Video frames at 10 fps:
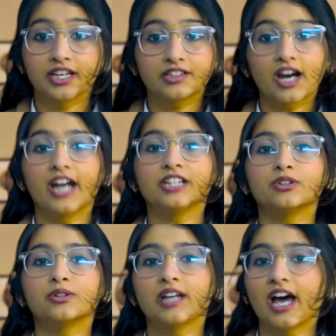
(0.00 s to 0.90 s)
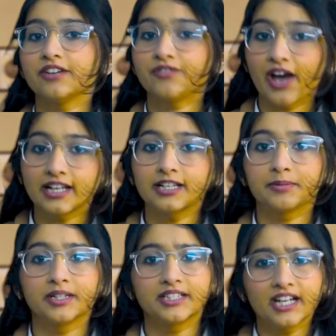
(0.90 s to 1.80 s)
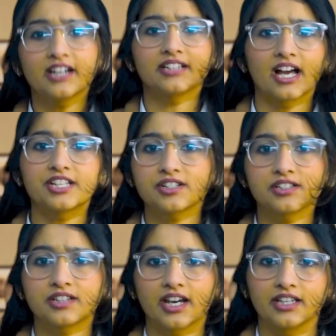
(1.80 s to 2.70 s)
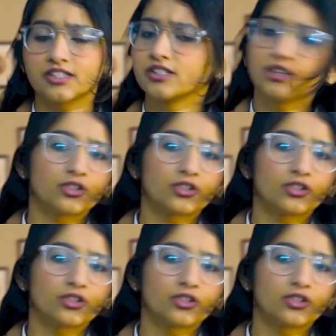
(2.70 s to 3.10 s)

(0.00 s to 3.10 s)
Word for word: that right to life and liberty are natural rights,